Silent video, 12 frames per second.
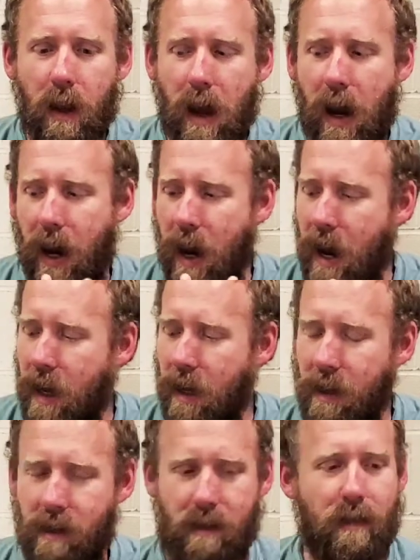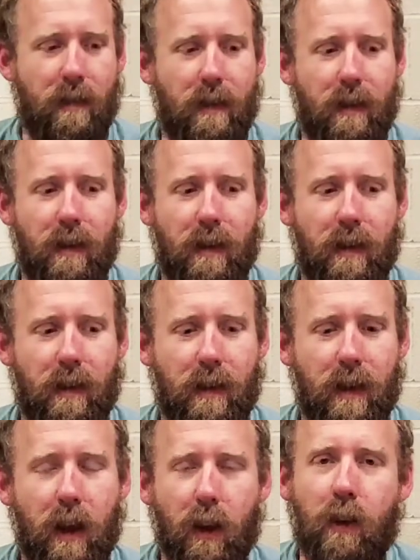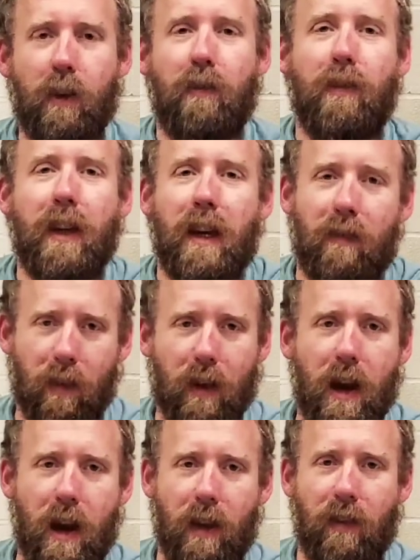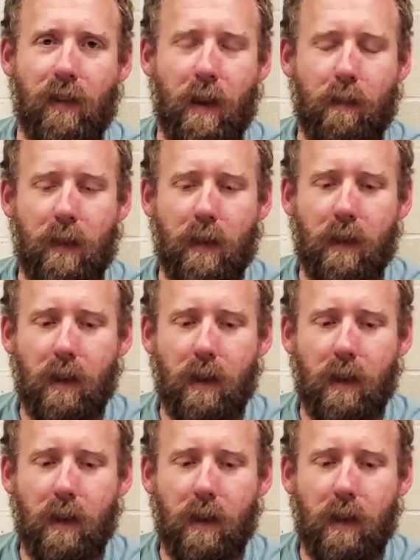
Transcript: I had a good flavor concept.